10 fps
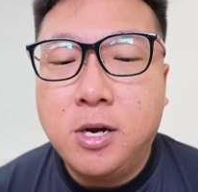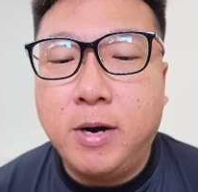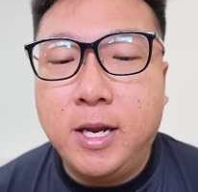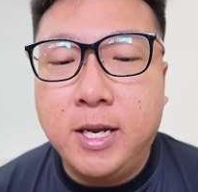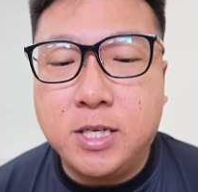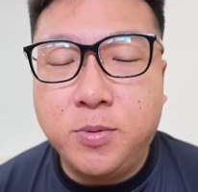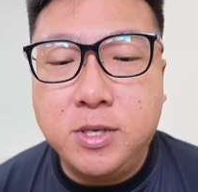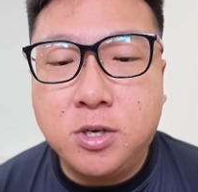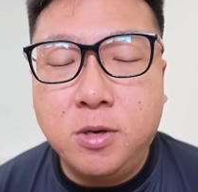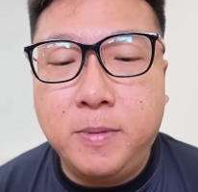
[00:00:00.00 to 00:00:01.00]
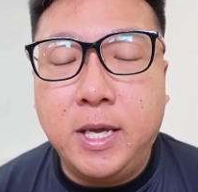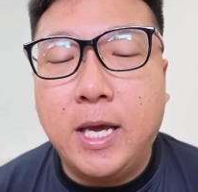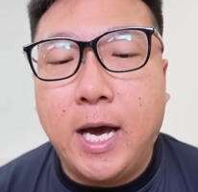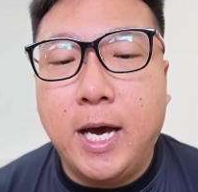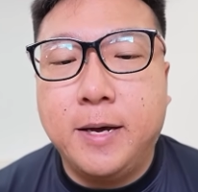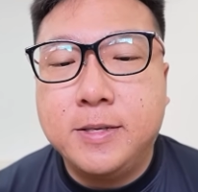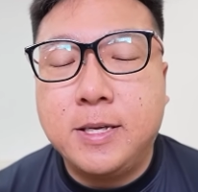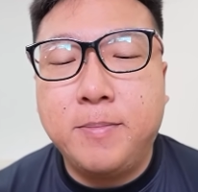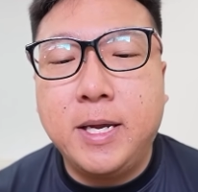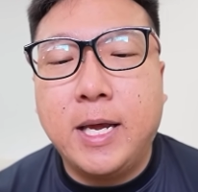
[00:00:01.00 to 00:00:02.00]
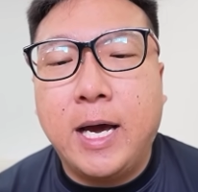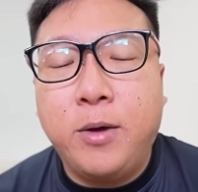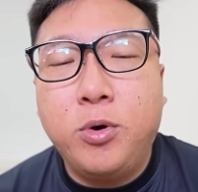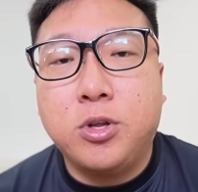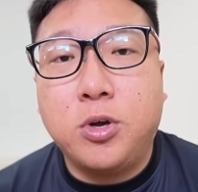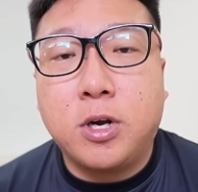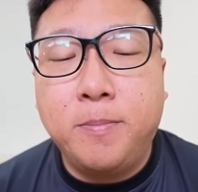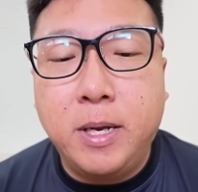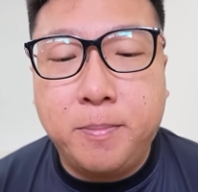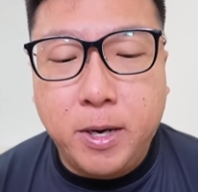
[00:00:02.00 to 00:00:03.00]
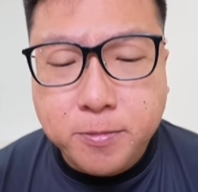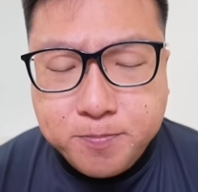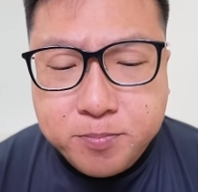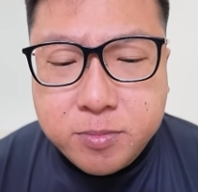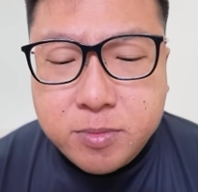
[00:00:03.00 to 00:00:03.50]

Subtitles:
Alright, next one is going to be, something that I want to talk a bit about,